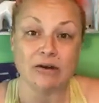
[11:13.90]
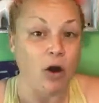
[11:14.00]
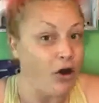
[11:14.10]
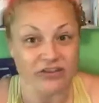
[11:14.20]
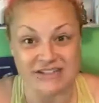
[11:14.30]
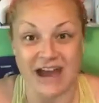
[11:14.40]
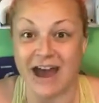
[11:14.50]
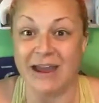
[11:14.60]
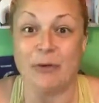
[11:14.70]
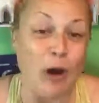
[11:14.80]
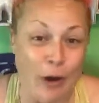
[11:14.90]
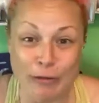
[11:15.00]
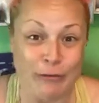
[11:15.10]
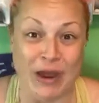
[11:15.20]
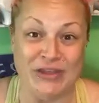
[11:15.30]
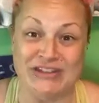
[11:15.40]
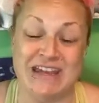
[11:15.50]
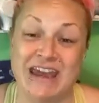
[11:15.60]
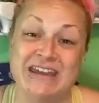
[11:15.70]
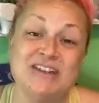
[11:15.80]
all the time, all throughout the
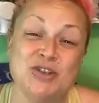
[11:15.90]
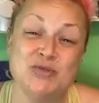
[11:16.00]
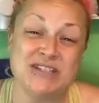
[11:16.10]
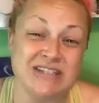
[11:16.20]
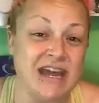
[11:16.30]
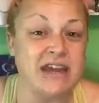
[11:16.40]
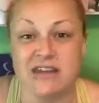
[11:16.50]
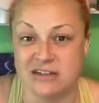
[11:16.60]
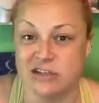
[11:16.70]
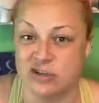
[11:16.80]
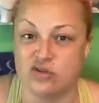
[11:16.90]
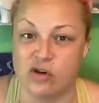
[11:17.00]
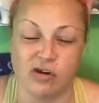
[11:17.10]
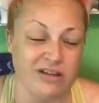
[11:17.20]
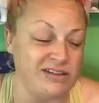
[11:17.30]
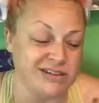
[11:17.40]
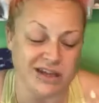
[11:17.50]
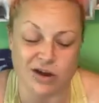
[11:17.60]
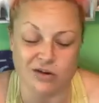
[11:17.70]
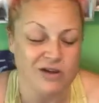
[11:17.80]
day, to stay in control. And
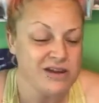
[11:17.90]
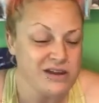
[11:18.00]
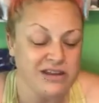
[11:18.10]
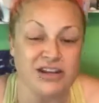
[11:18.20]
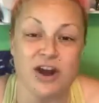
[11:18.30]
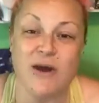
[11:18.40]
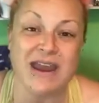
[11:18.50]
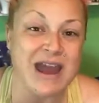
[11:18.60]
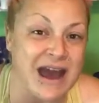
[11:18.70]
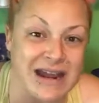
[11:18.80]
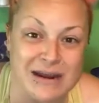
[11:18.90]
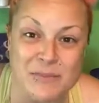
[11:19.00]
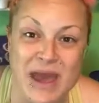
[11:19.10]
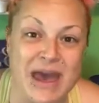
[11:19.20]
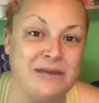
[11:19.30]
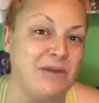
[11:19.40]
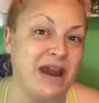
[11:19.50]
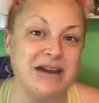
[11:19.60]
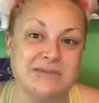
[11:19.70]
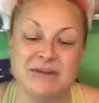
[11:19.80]
so, I got out of bed. My
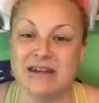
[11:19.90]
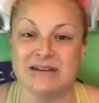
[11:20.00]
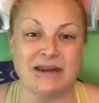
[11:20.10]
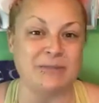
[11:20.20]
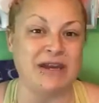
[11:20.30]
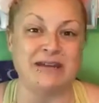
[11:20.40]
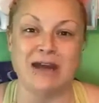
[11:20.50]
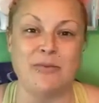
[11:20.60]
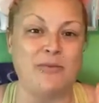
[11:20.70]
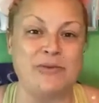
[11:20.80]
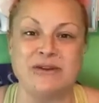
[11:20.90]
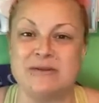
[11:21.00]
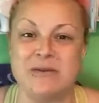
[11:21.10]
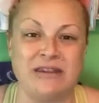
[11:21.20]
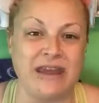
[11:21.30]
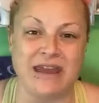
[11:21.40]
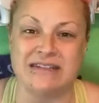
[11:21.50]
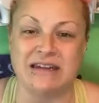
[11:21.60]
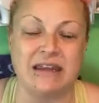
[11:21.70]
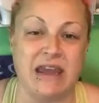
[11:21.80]
husband ended up getting up. We went to bed, like I
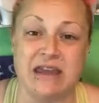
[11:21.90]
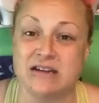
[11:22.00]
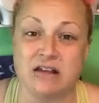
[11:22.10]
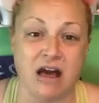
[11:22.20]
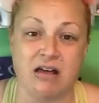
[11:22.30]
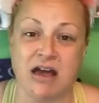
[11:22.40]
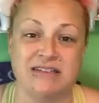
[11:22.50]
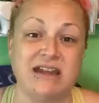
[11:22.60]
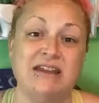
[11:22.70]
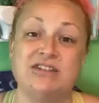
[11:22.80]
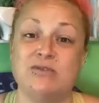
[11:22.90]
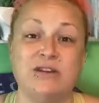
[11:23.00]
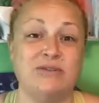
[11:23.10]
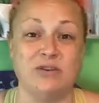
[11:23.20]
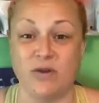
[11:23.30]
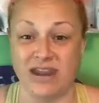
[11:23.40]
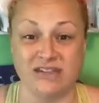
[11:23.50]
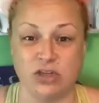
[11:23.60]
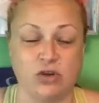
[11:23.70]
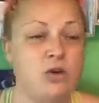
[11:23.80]
said, at like 8 o'clock last night, so he was awake
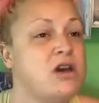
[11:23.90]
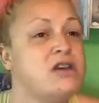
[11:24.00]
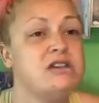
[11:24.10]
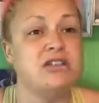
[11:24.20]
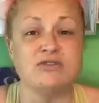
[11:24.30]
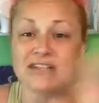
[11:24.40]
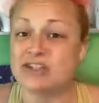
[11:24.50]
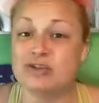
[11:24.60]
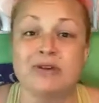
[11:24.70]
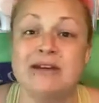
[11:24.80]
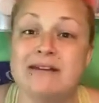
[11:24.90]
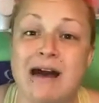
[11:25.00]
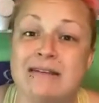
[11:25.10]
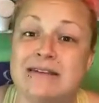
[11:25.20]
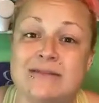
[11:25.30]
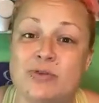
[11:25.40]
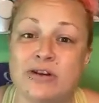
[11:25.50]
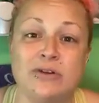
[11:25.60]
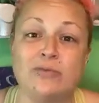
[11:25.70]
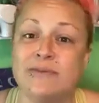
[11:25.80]
too. So since 3 o'clock this
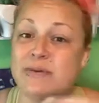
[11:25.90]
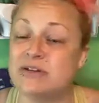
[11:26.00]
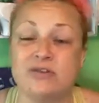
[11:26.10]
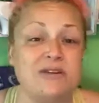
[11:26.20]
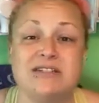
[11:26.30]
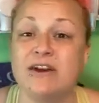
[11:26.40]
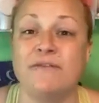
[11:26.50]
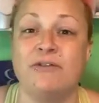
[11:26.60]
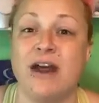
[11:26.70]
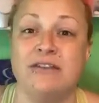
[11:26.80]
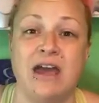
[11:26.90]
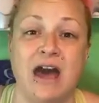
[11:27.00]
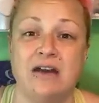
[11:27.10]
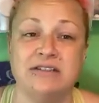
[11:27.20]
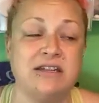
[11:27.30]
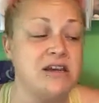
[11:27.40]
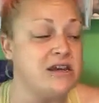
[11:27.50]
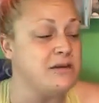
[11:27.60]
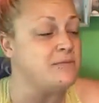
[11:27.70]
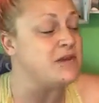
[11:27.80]
morning, we've been doing stuff around the house
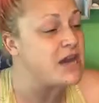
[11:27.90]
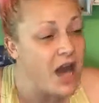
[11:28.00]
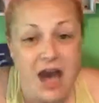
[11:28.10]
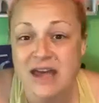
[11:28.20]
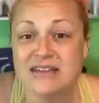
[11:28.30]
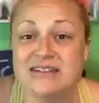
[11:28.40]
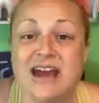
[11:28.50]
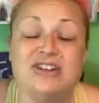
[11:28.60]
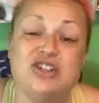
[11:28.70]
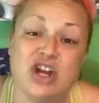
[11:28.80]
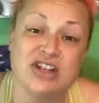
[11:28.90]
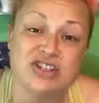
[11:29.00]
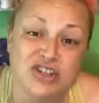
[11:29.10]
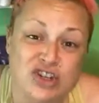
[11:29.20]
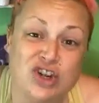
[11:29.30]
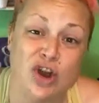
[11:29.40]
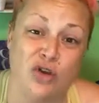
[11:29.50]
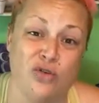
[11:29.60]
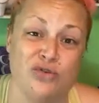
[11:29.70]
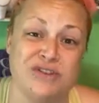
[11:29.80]
because I just
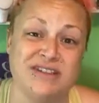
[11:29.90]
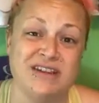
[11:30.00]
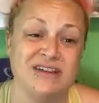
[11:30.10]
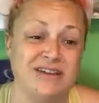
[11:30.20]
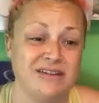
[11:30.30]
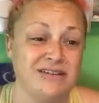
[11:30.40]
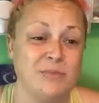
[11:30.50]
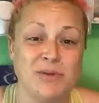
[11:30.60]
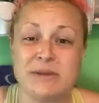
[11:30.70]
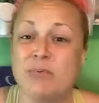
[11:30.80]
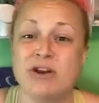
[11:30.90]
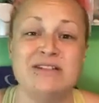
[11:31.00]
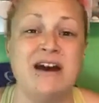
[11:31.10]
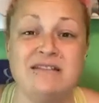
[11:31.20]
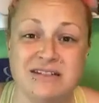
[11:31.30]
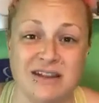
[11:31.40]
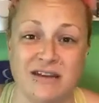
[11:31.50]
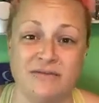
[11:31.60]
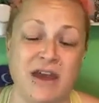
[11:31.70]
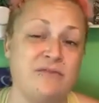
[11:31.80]
chose to be
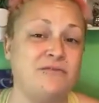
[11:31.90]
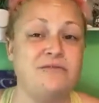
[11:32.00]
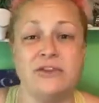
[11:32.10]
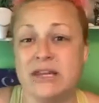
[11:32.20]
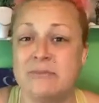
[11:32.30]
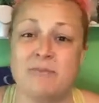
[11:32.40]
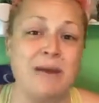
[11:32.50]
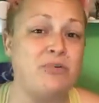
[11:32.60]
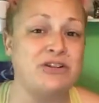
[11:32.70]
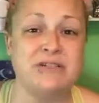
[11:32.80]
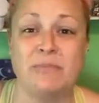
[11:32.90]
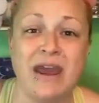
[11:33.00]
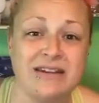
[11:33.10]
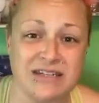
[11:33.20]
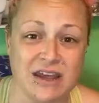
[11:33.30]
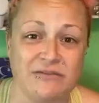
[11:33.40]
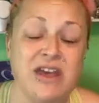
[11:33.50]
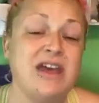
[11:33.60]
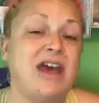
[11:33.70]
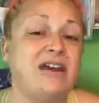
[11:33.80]
productive and flip my perspective
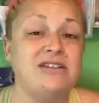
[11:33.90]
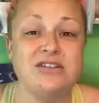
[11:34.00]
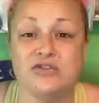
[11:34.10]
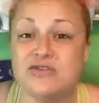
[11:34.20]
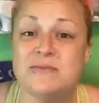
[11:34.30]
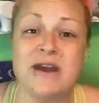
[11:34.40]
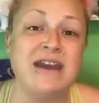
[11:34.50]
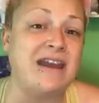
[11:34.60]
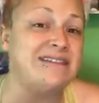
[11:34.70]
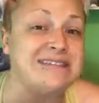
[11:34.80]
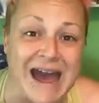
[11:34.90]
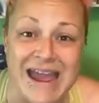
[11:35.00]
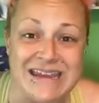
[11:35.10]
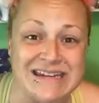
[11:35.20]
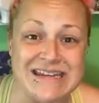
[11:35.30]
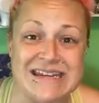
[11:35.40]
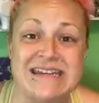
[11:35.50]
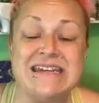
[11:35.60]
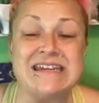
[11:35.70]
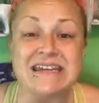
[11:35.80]
and use my
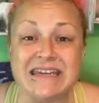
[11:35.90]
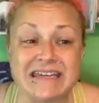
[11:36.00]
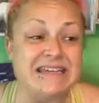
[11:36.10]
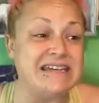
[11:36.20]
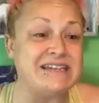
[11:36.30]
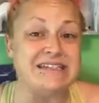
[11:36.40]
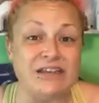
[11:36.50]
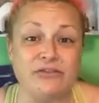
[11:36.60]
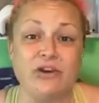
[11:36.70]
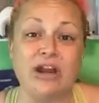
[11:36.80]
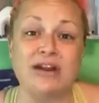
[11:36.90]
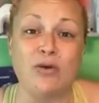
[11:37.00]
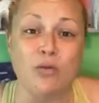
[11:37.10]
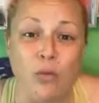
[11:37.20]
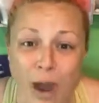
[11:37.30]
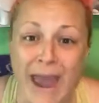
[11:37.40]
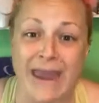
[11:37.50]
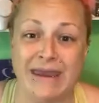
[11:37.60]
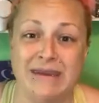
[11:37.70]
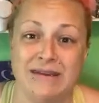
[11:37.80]
anxiety in a different
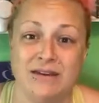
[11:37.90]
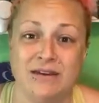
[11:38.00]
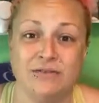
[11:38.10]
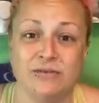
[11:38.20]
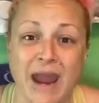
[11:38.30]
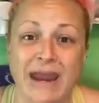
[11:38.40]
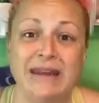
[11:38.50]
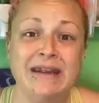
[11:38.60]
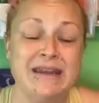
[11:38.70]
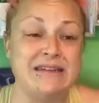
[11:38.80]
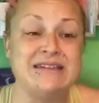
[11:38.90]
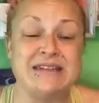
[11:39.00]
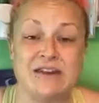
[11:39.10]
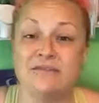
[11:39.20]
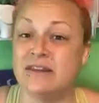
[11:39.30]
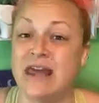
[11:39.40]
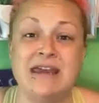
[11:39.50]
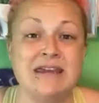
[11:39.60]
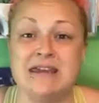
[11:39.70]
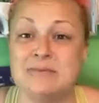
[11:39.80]
way, right? Instead of
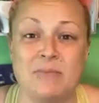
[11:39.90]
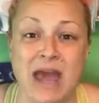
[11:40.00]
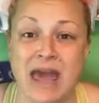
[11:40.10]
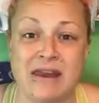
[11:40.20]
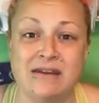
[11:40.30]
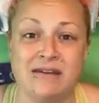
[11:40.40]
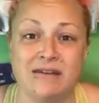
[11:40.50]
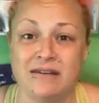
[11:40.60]
laying in bed,